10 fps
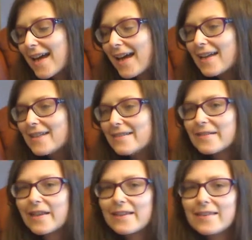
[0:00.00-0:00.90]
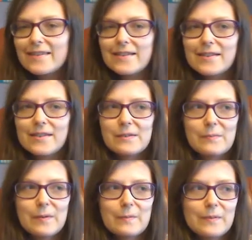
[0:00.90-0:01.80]
and I think that's a
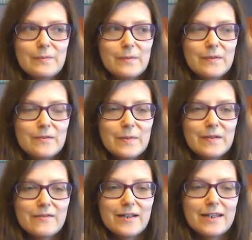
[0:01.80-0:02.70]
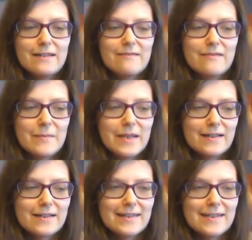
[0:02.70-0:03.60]
problem with the Moffat era for me,
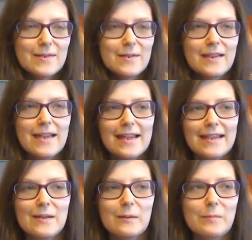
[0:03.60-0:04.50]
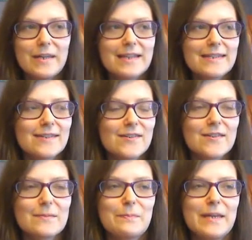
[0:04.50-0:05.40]
because it's all like little bits, it's
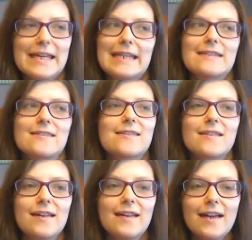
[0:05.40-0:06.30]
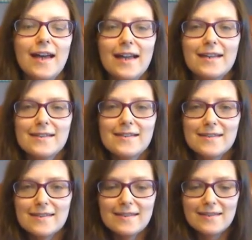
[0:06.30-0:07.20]
just bits. And it
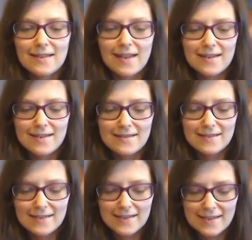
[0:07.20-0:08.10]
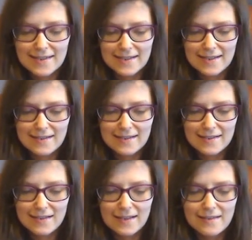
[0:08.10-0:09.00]
doesn't, I don't understand,
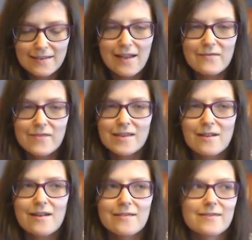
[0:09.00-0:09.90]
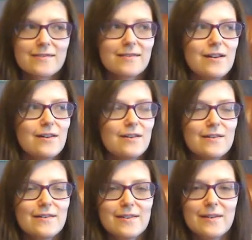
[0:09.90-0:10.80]
and everything else,
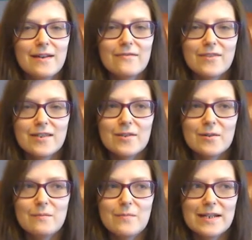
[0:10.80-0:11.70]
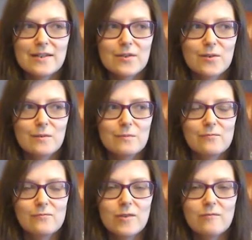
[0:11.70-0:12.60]
also everything's all mixed up
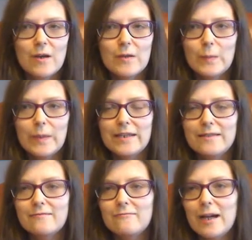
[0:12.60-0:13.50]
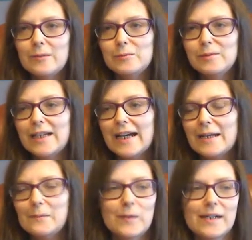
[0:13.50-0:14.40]
the wrong way round
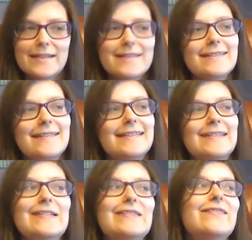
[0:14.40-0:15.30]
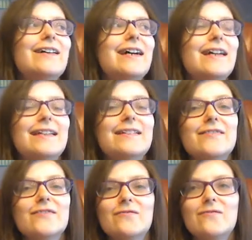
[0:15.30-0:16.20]
time wise and stuff, and it's
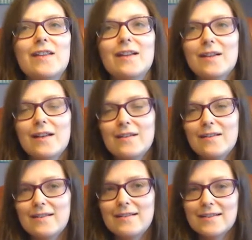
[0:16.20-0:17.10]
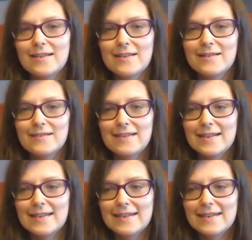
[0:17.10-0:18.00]
a lot harder to
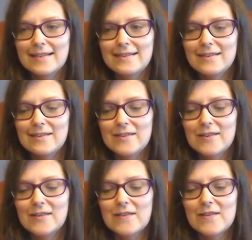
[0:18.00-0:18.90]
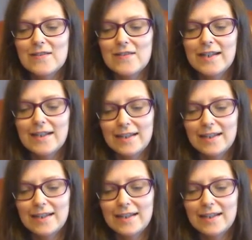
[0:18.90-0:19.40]
understand the story.